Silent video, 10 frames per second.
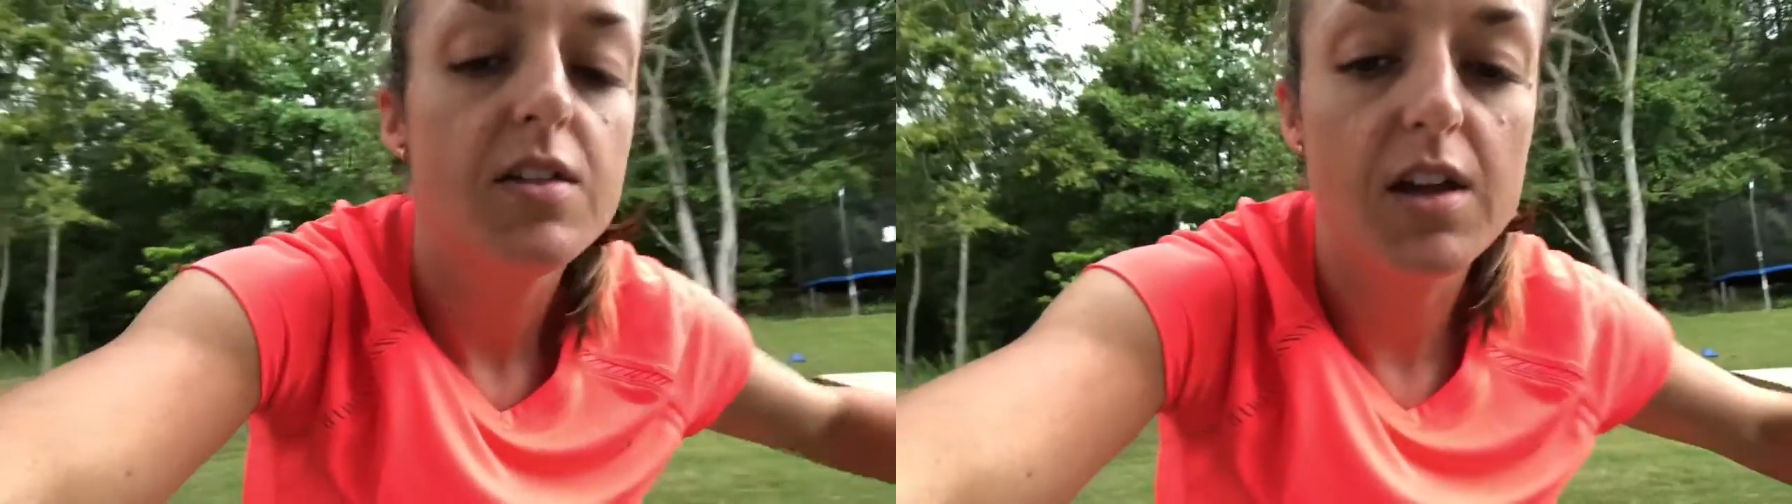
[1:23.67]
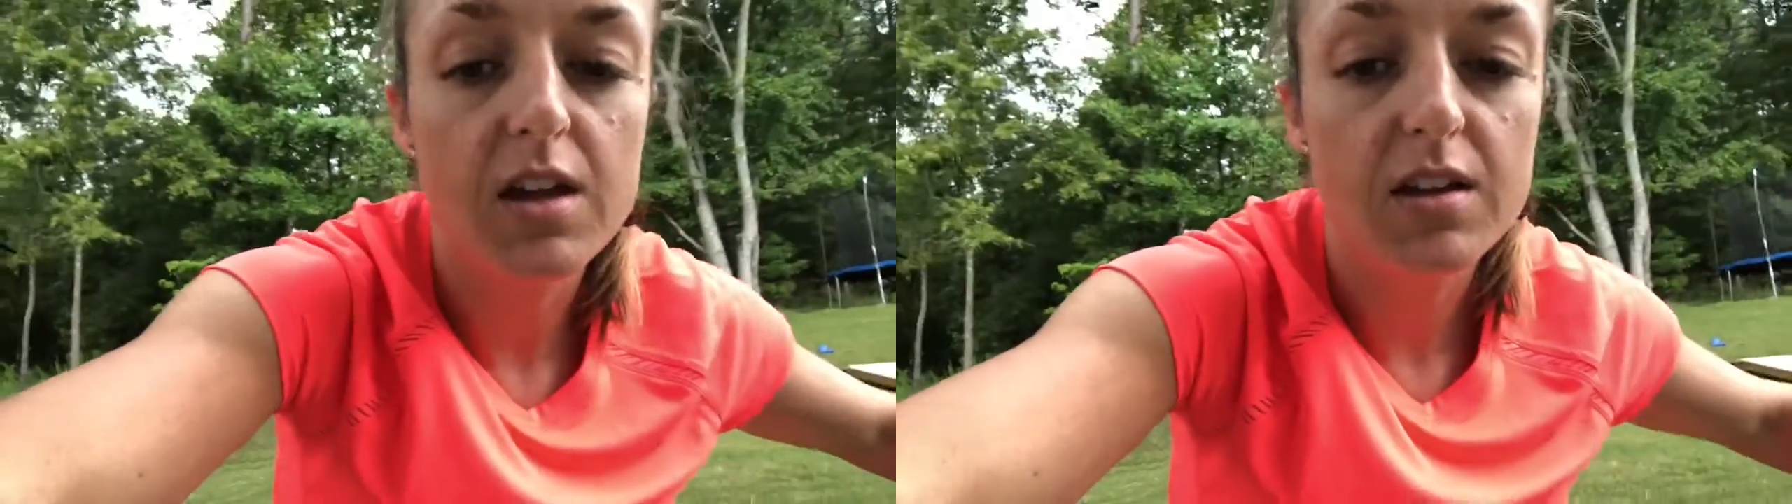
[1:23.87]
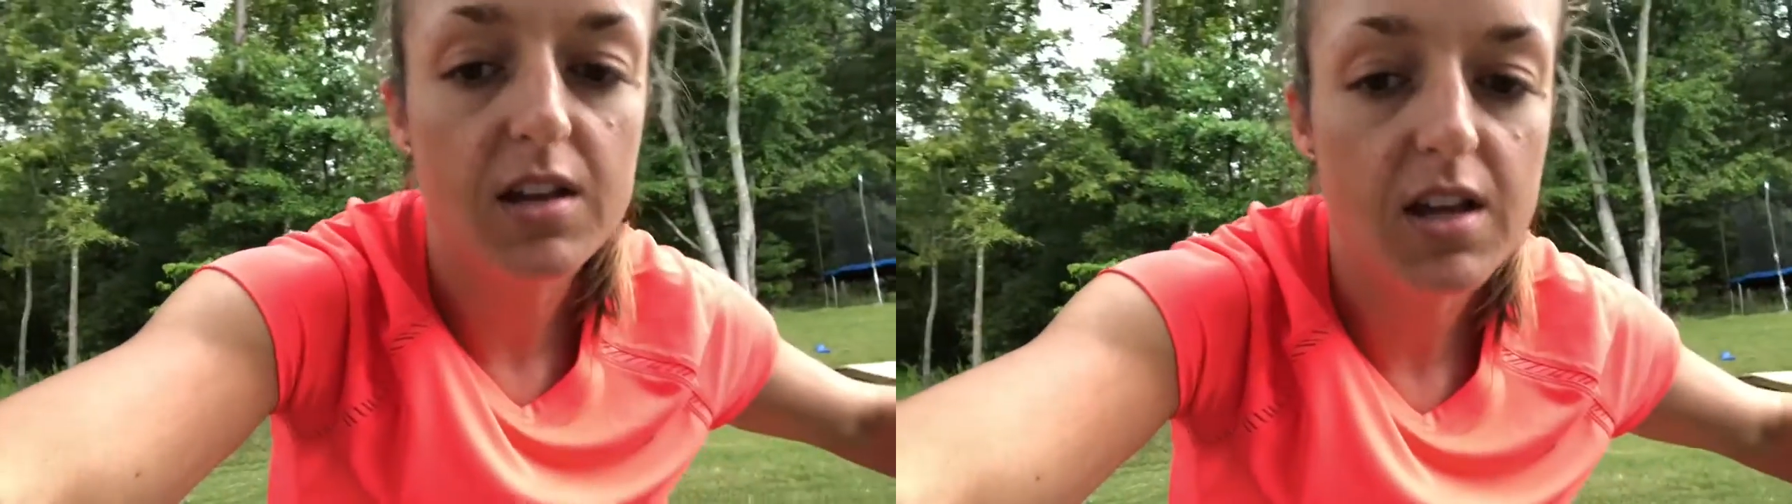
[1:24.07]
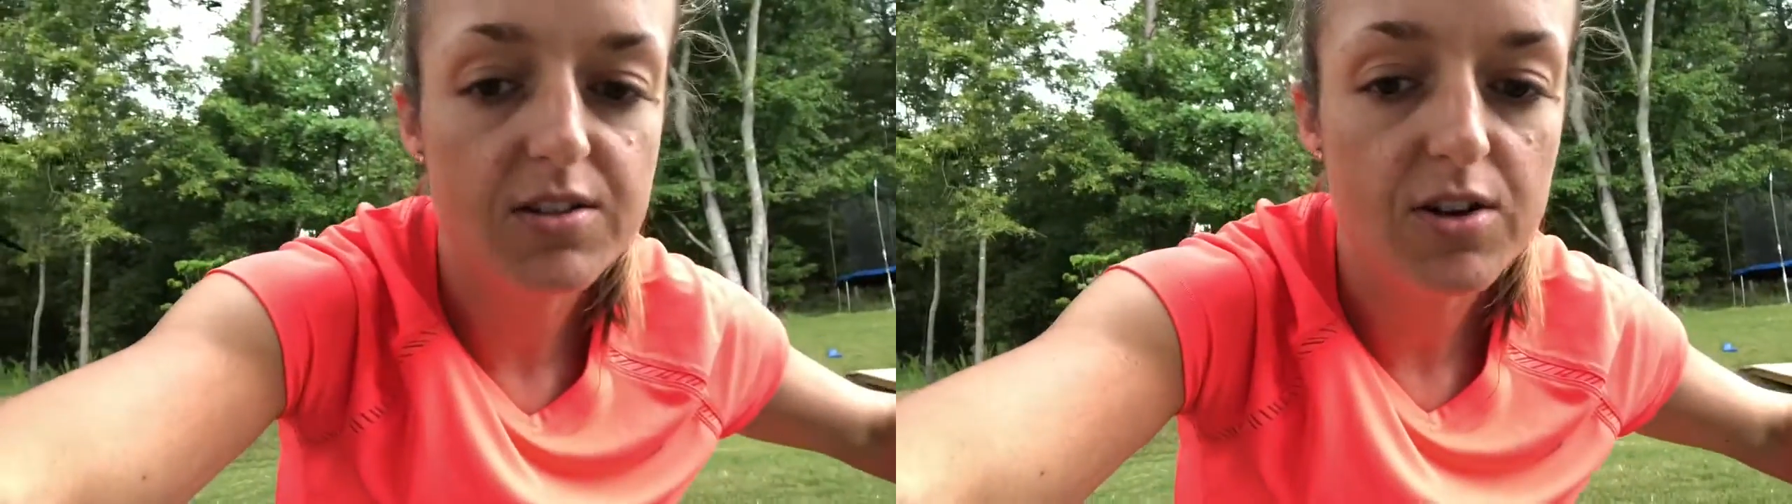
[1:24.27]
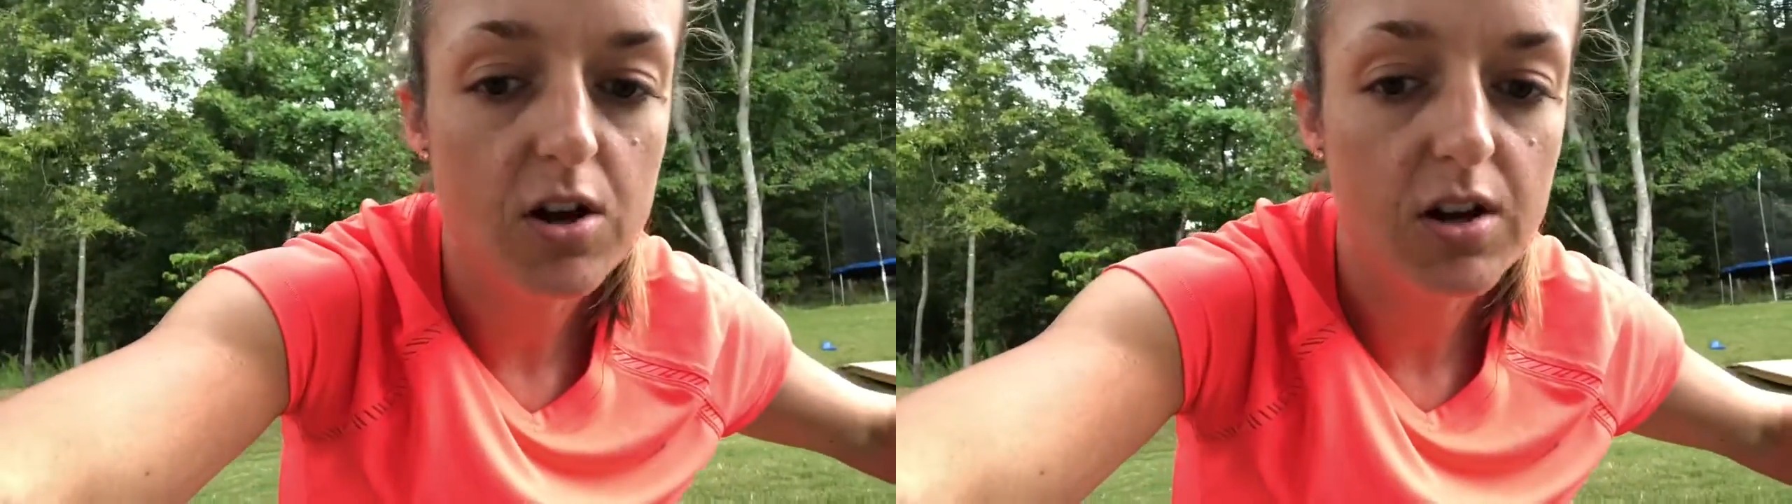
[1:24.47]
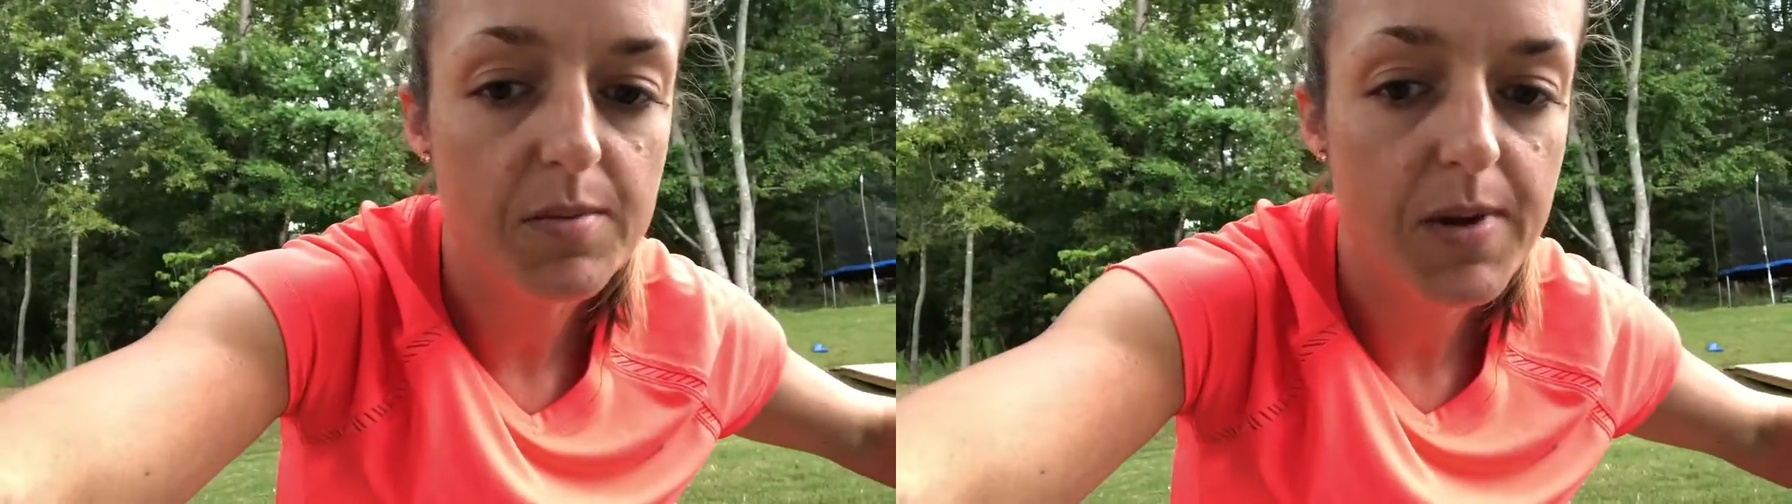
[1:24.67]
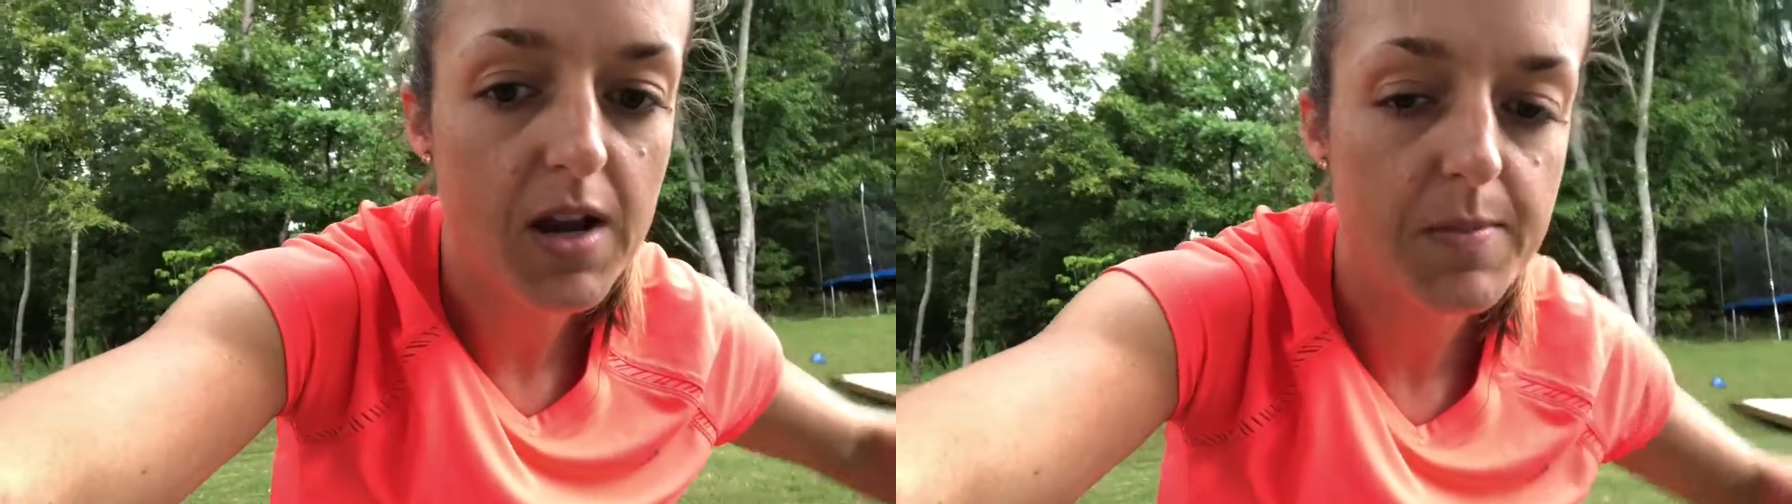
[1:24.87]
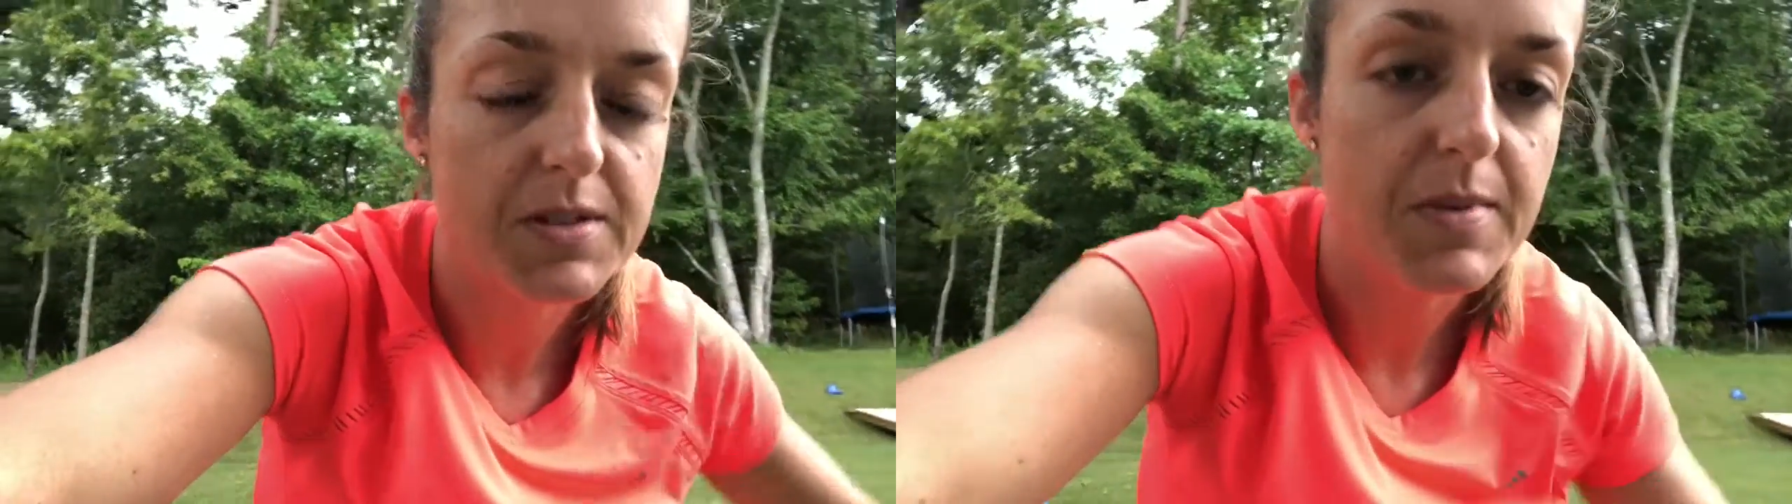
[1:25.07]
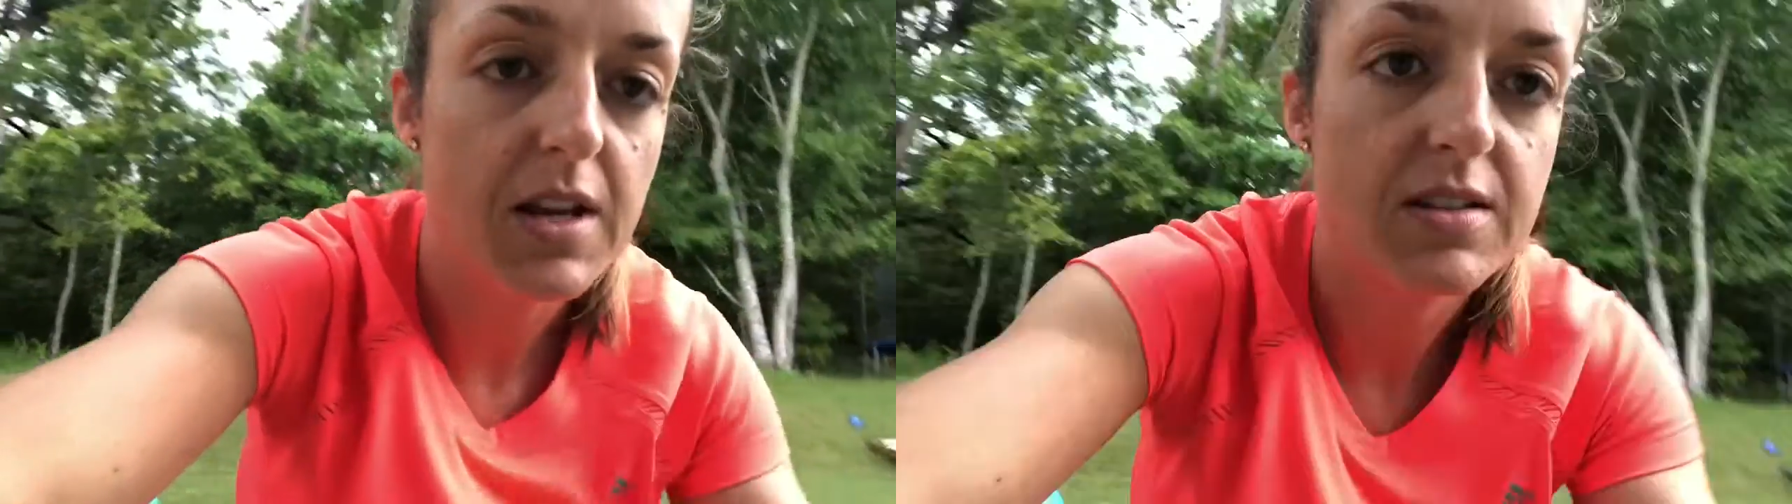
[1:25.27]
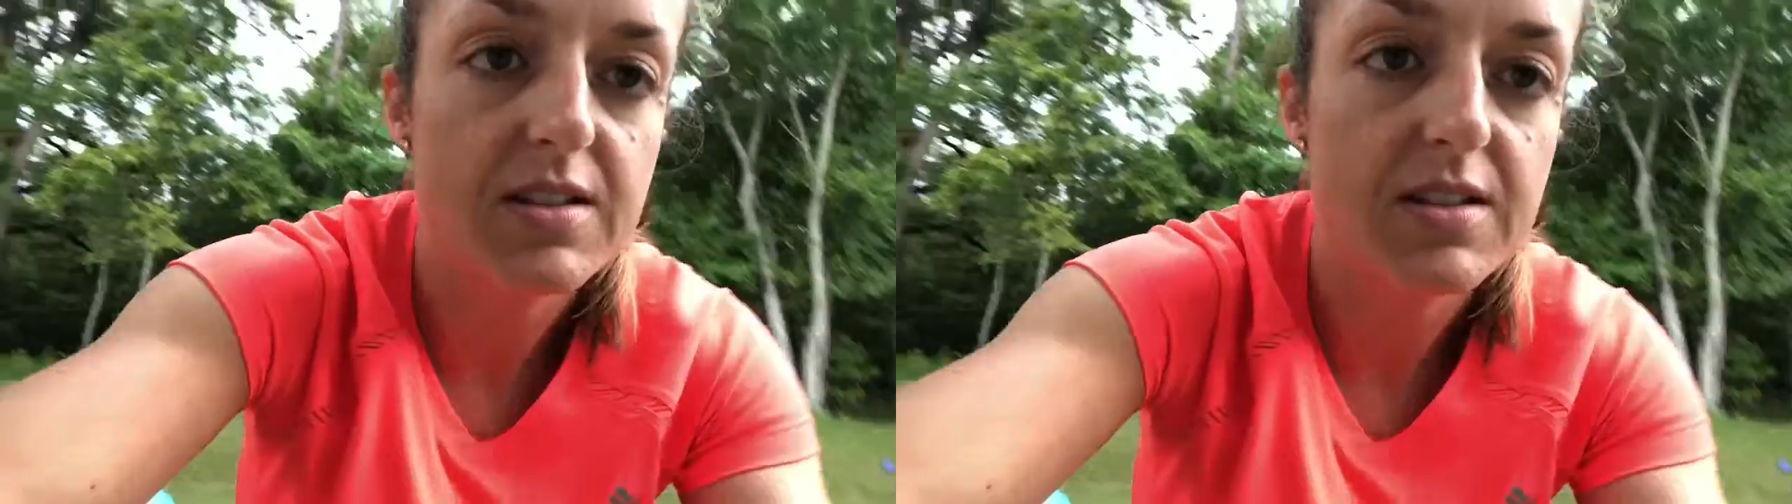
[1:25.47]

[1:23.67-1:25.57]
then the kids are all gonna pick up as many